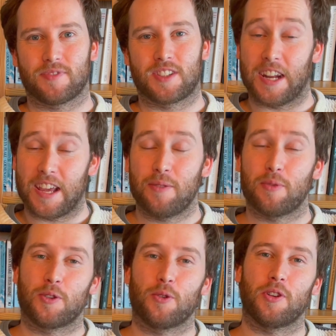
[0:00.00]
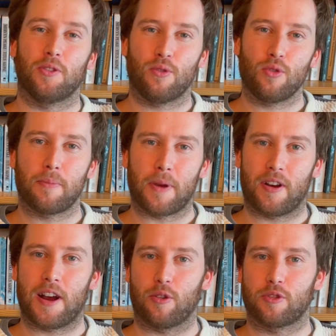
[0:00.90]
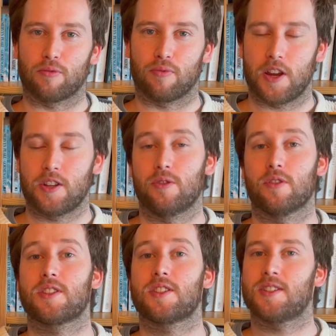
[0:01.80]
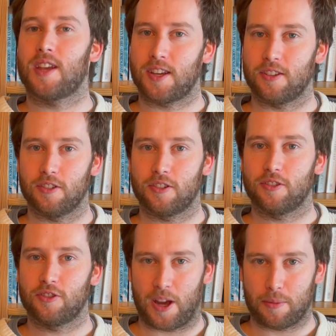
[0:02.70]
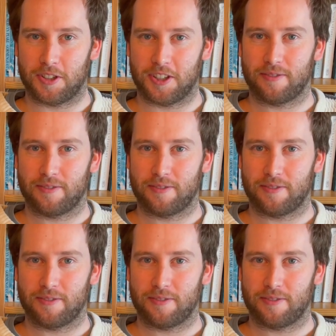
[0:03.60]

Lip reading: Today we're talking all about how to write your second chapter.